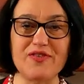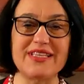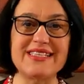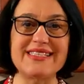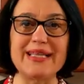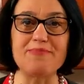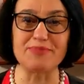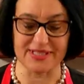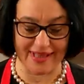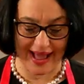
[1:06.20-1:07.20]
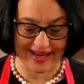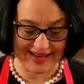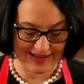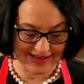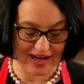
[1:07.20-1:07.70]
for the slip
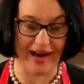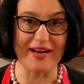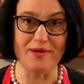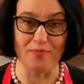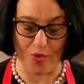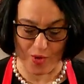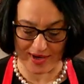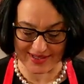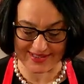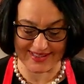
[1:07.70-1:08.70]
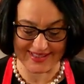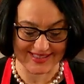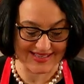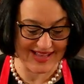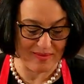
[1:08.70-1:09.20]
sliding cutting board. You see
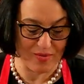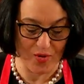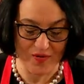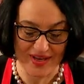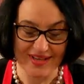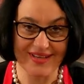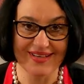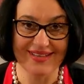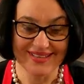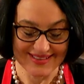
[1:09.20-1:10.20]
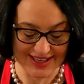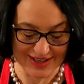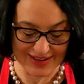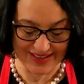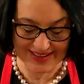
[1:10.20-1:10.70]
this is not moving.
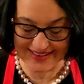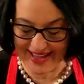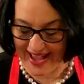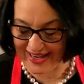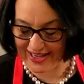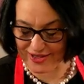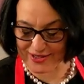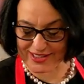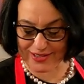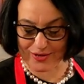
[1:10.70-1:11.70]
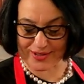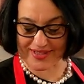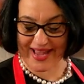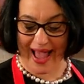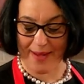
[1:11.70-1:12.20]
Take a look at that. You see those
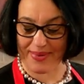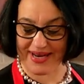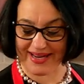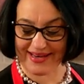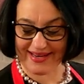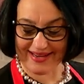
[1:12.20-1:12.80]
cabinet